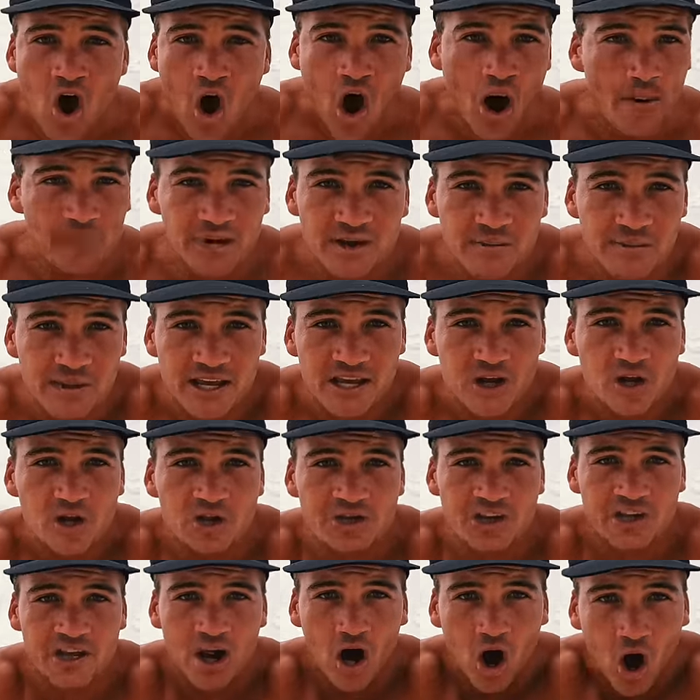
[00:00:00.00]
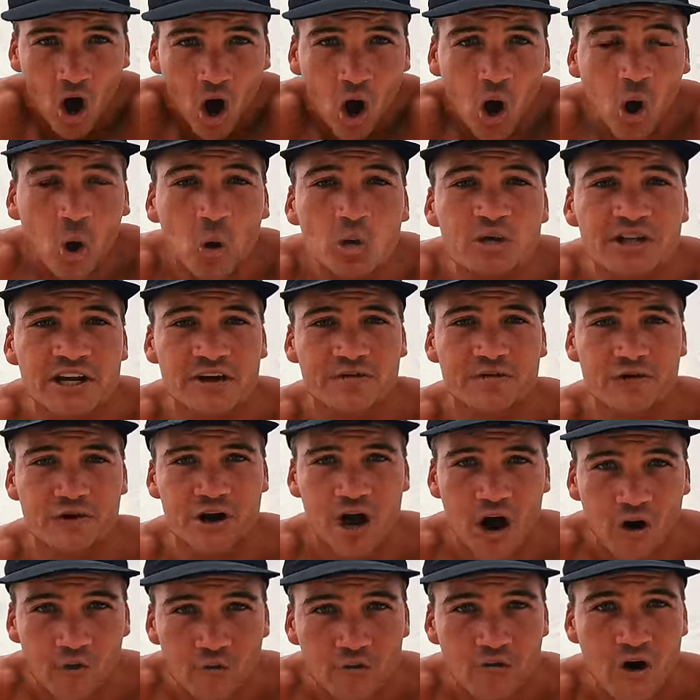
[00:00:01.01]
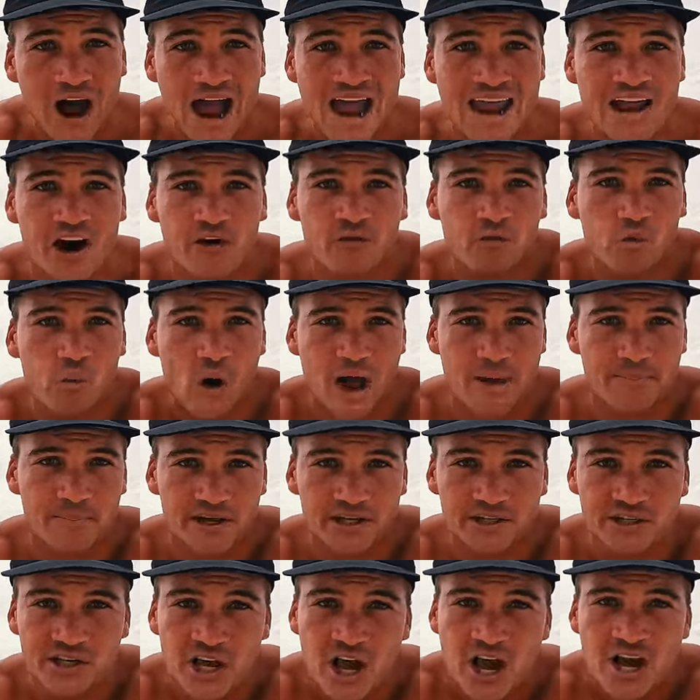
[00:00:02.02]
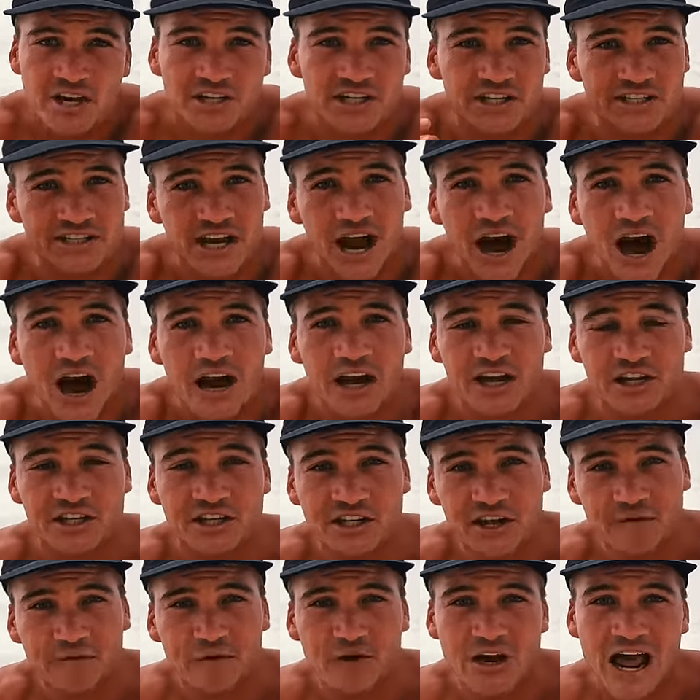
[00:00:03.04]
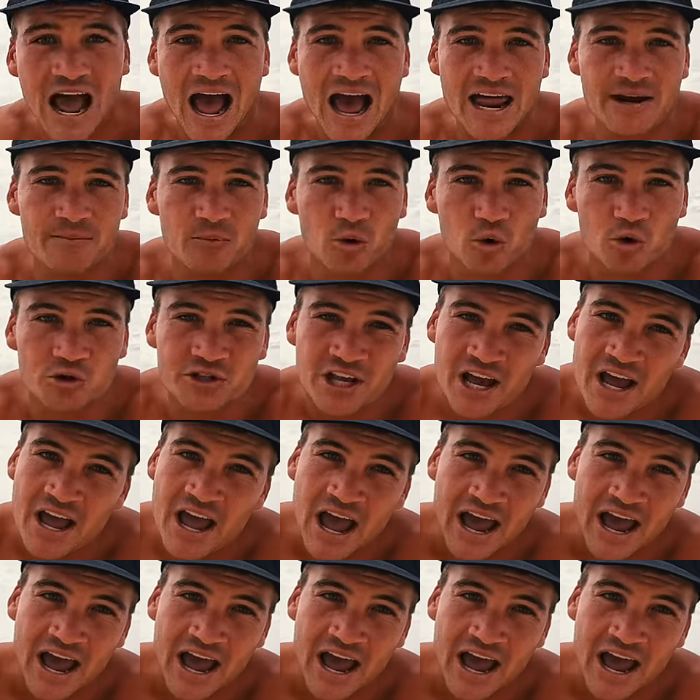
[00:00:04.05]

I'm gonna be using a whole different array of weapons to target different animals.